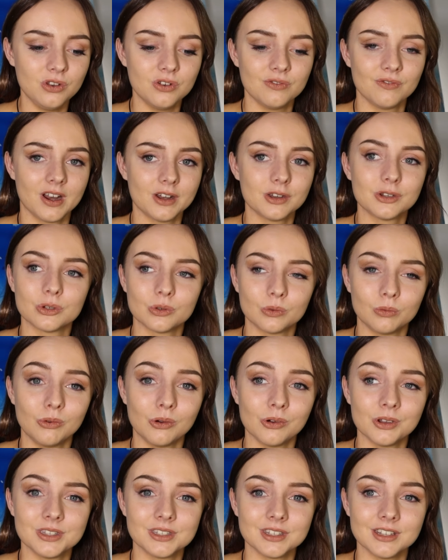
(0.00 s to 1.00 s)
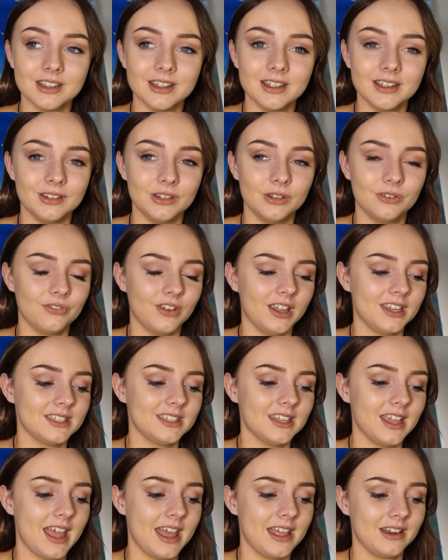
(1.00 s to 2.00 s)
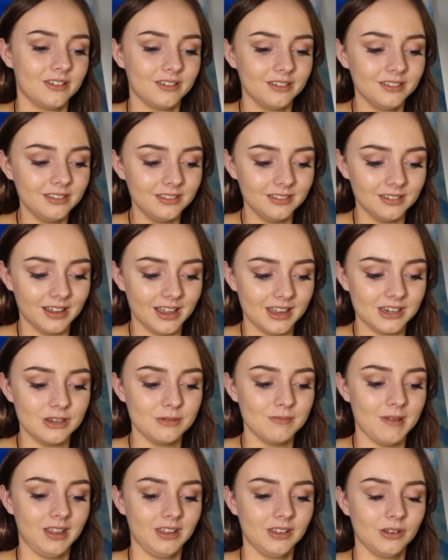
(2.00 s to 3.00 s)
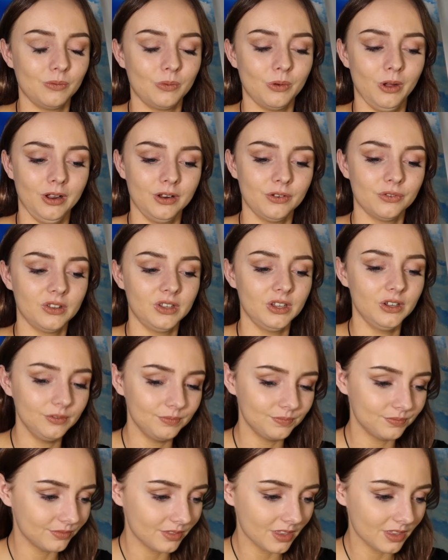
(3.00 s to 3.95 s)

you run towards it and you face it head on and you make it work for you.